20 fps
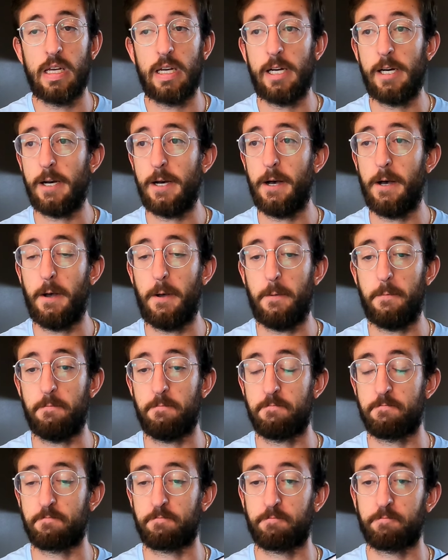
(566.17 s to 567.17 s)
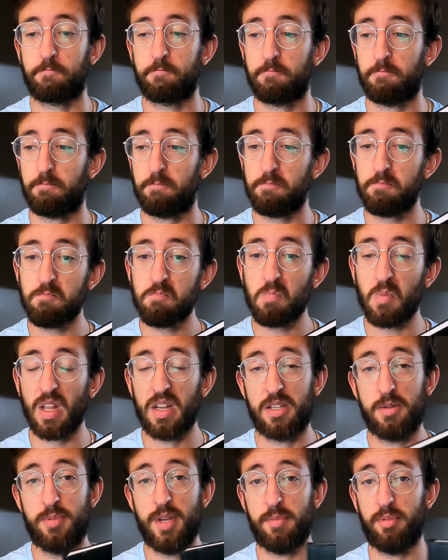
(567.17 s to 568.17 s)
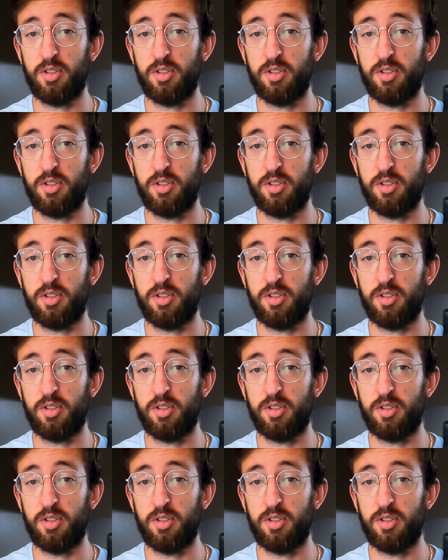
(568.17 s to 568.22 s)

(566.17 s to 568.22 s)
to be